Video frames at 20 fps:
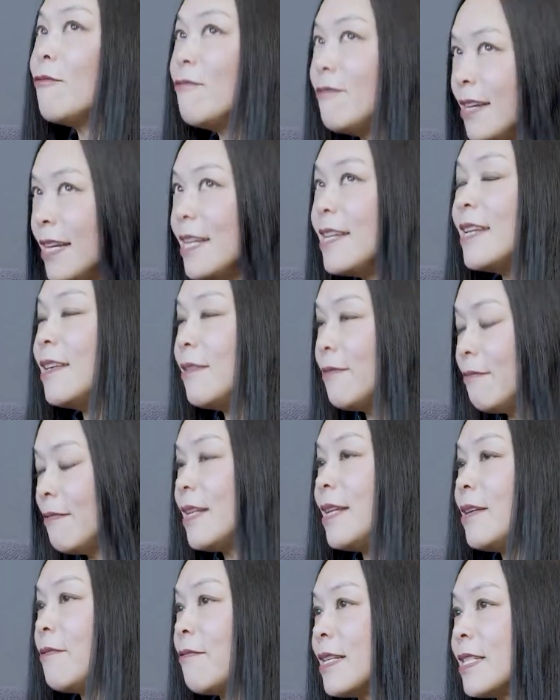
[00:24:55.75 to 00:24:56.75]
really,
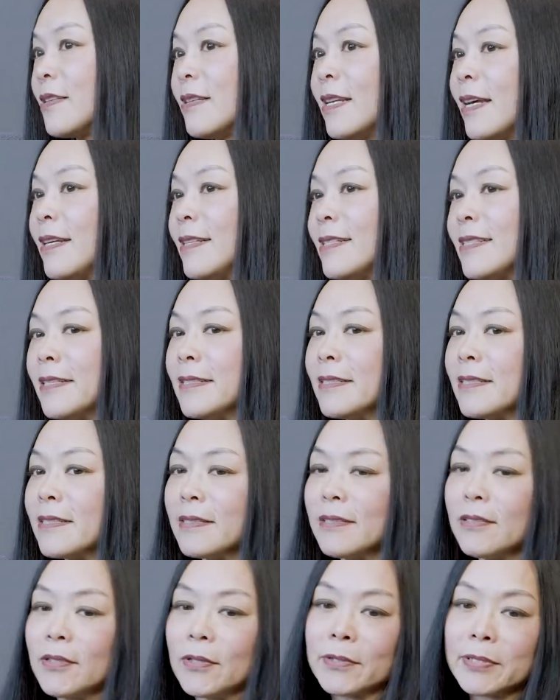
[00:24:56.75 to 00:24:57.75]
really resonates.
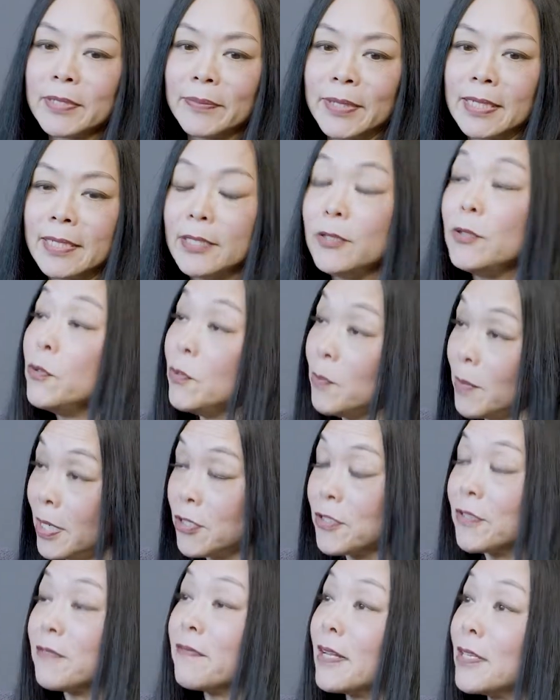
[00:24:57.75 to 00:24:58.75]
And, ultimately, you
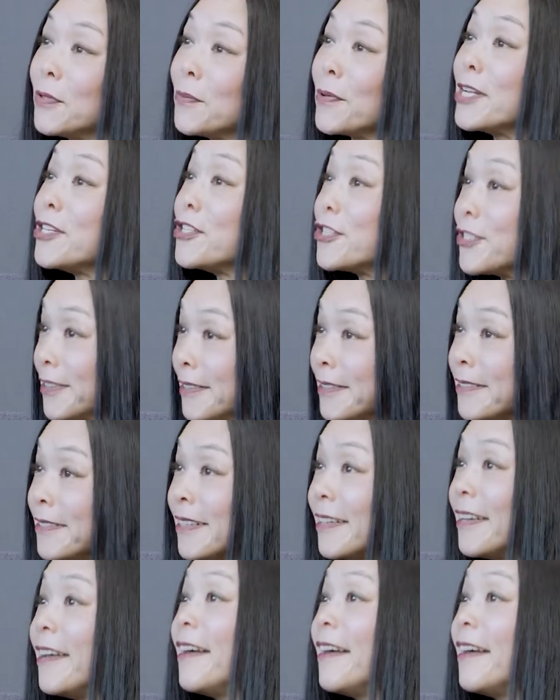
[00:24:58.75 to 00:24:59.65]
mentioned valuation.